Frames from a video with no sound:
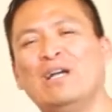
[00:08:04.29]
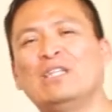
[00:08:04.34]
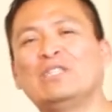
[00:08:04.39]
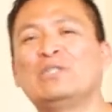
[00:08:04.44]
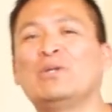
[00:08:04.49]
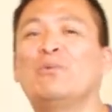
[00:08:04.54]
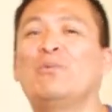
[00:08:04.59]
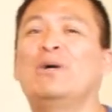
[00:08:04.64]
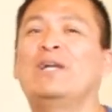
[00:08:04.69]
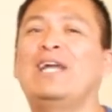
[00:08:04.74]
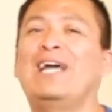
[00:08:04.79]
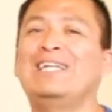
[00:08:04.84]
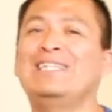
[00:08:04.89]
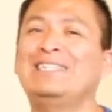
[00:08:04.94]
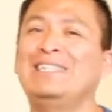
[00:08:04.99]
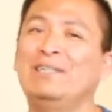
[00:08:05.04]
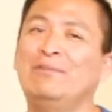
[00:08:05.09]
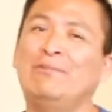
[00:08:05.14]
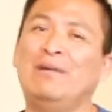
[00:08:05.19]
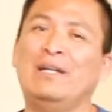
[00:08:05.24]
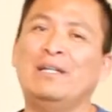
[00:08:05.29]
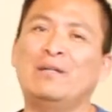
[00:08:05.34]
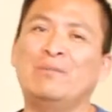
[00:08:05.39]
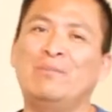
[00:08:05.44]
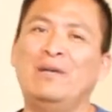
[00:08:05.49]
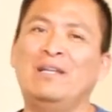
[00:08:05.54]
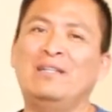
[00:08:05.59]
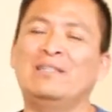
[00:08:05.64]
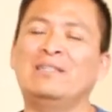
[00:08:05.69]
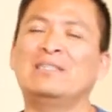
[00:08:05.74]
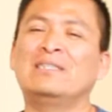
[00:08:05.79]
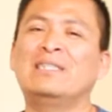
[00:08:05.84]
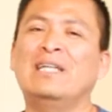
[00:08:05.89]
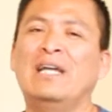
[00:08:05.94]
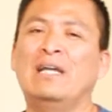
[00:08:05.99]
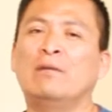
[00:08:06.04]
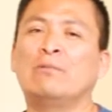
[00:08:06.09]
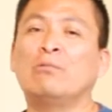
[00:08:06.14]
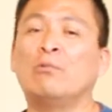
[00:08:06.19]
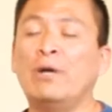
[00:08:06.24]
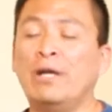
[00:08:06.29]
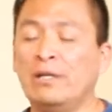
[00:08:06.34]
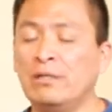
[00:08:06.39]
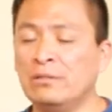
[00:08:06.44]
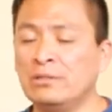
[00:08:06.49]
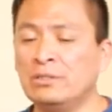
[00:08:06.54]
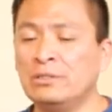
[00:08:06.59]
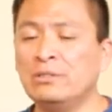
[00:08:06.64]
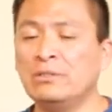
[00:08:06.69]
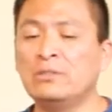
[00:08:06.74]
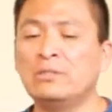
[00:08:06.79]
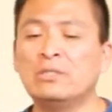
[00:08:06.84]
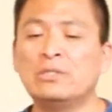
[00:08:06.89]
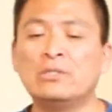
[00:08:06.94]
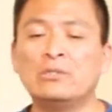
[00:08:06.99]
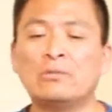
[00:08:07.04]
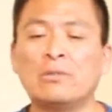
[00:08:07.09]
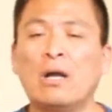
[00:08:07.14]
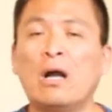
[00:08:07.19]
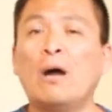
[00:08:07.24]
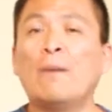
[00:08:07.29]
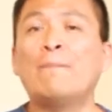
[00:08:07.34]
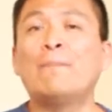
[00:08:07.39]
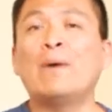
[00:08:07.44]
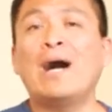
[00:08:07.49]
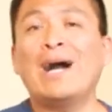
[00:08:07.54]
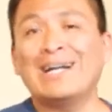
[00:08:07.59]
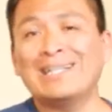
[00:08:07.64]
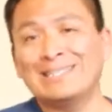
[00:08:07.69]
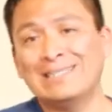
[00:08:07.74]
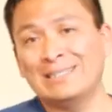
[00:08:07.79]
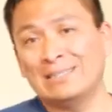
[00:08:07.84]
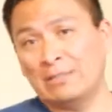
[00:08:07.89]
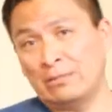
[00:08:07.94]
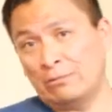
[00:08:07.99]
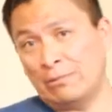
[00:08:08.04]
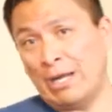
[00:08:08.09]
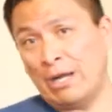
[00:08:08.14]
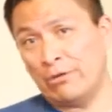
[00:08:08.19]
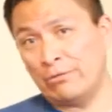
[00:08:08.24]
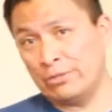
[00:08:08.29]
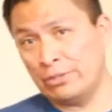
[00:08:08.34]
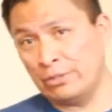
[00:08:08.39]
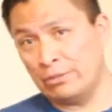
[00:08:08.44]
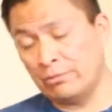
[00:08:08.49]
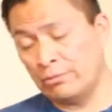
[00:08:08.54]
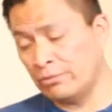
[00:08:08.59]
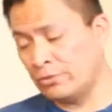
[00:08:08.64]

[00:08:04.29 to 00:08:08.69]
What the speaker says: So what I did recommend and say, why don't you just draw boxes around you?